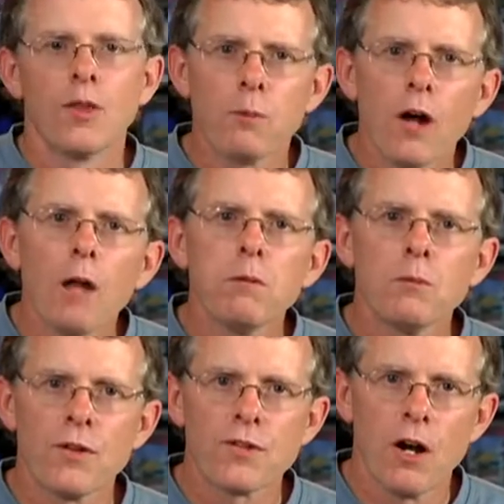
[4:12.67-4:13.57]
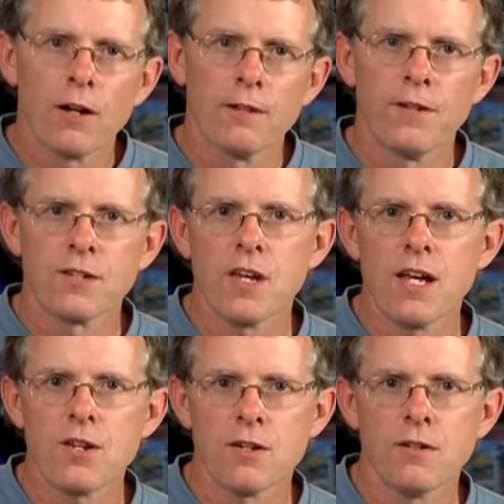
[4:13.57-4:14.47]
The problem with target
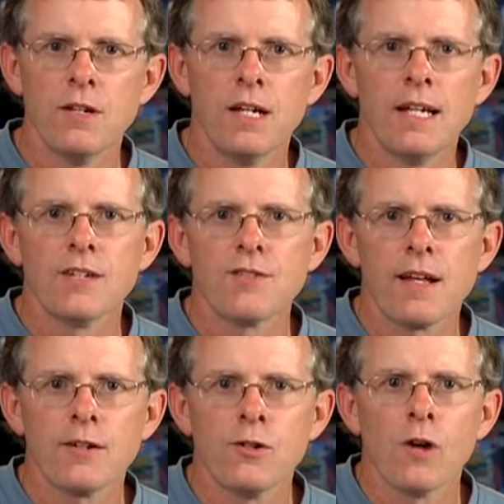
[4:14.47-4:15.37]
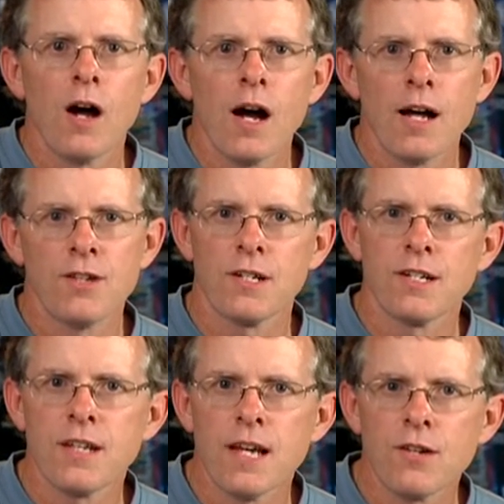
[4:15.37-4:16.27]
fixation is that your eyes and
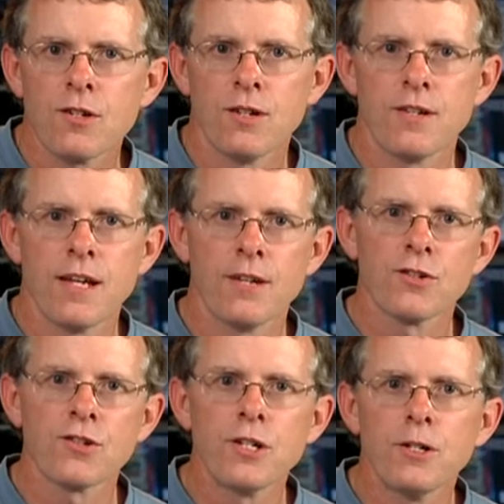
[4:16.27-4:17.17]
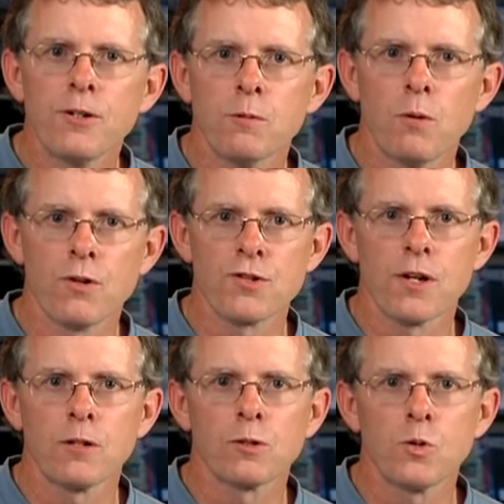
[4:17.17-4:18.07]
attention tend to steer your
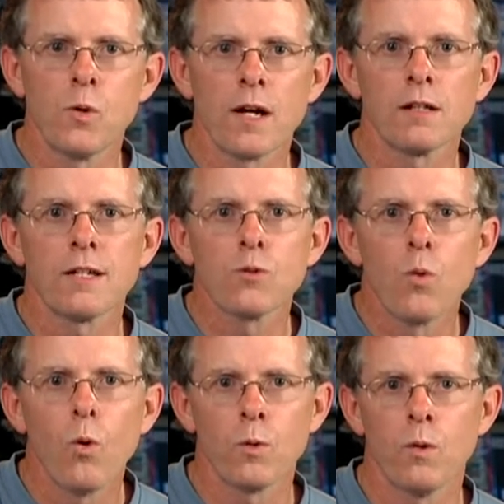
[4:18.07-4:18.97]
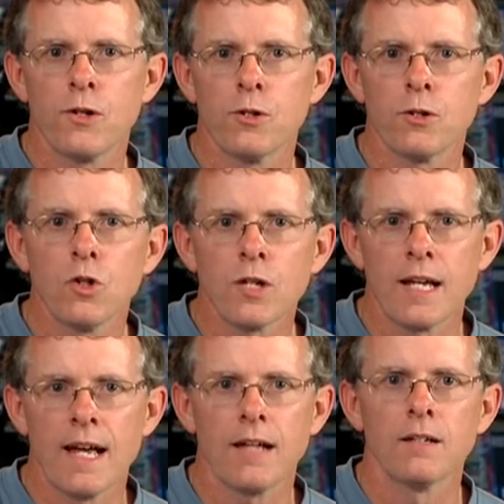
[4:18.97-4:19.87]
motorcycle directly toward what you're
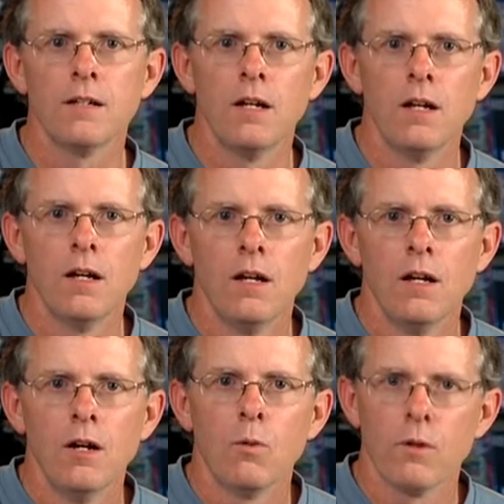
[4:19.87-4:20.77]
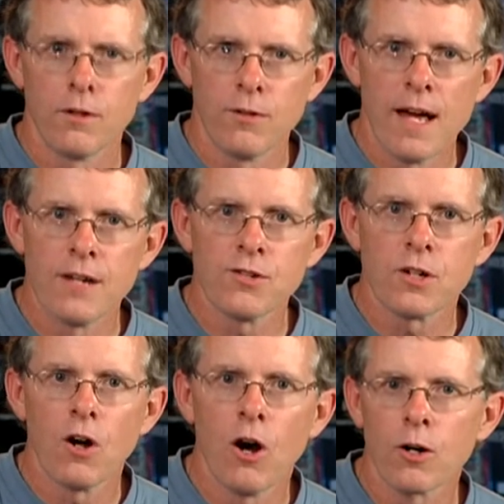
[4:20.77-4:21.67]
looking at, whether that is a
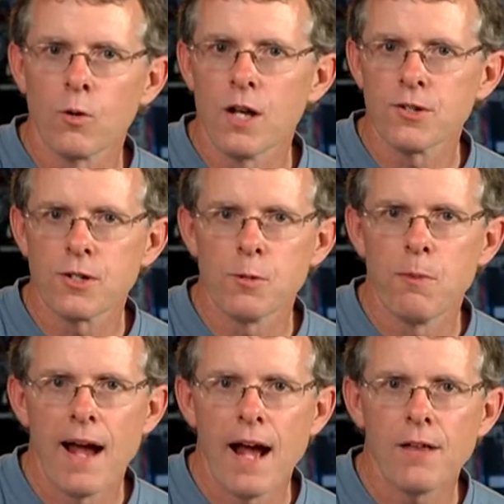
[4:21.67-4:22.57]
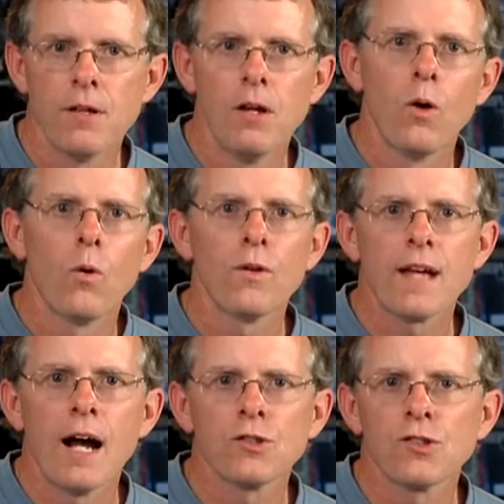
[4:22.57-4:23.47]
car crossing your path or
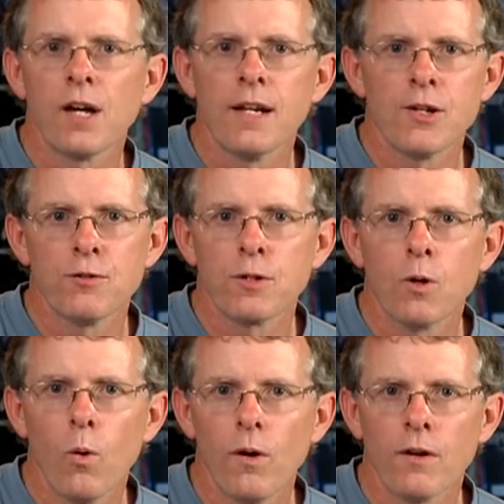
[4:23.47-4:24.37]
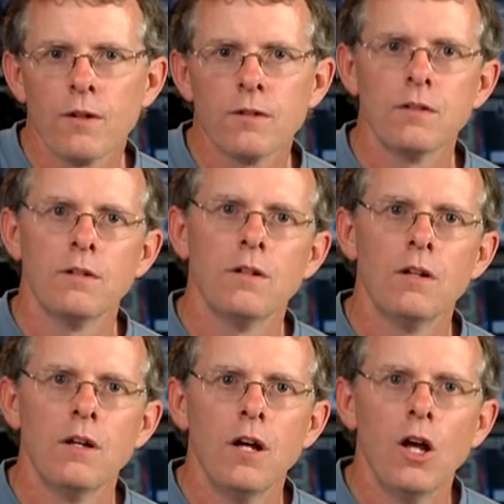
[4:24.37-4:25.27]
the outside edge of a corner.
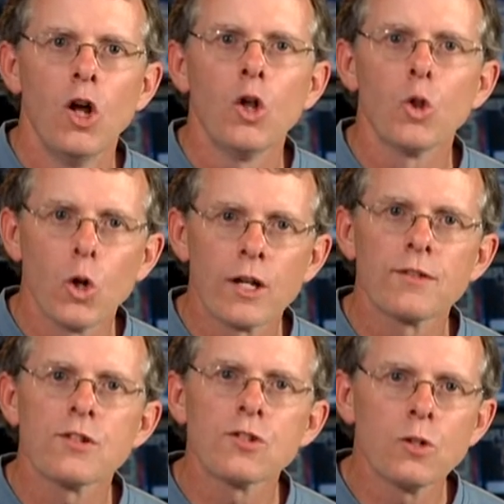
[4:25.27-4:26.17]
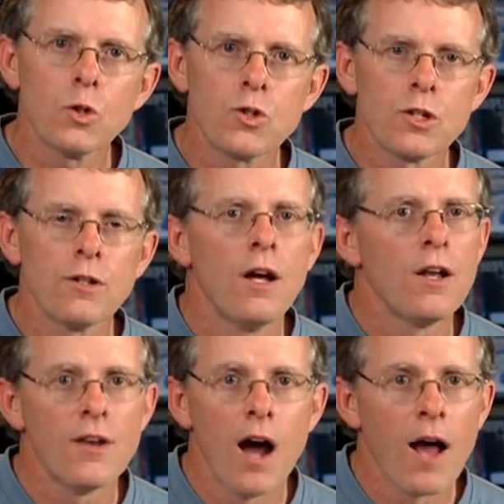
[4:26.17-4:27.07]
Look at the solution,
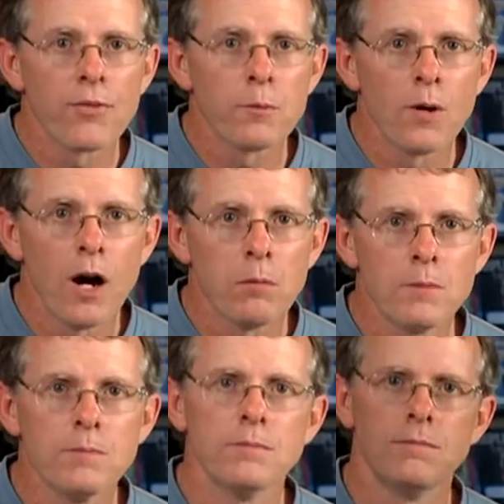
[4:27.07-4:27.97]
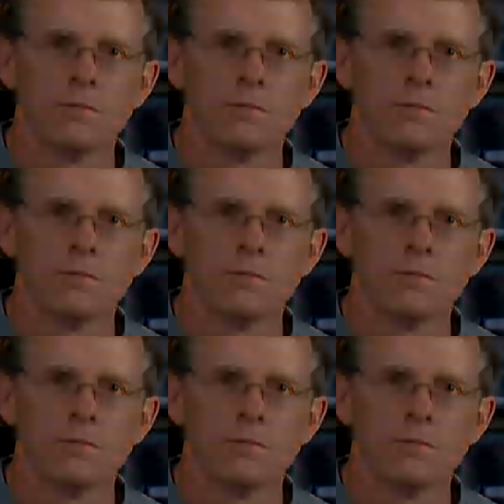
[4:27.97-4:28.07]
not the problem.